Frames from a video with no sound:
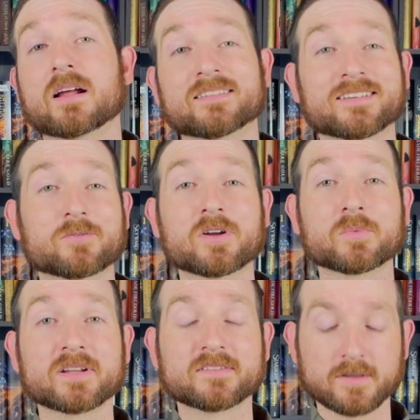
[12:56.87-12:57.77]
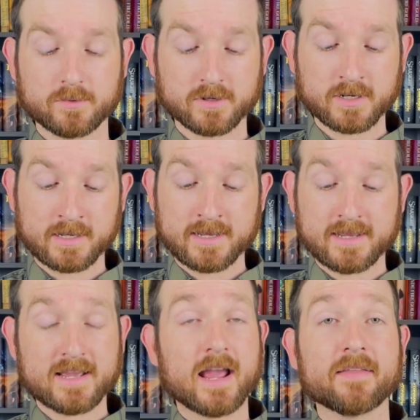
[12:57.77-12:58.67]
was like, well, I read slower.
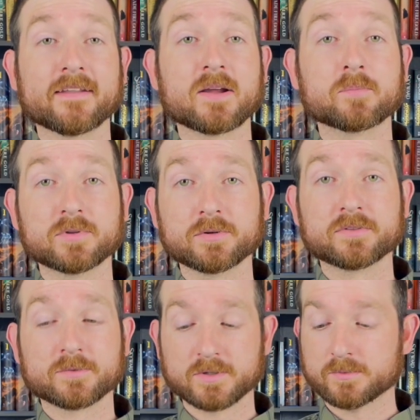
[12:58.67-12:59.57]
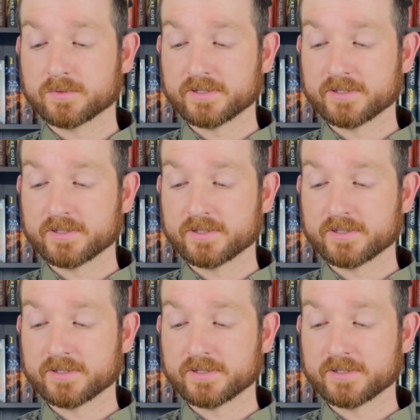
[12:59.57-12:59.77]
And then I blew through it really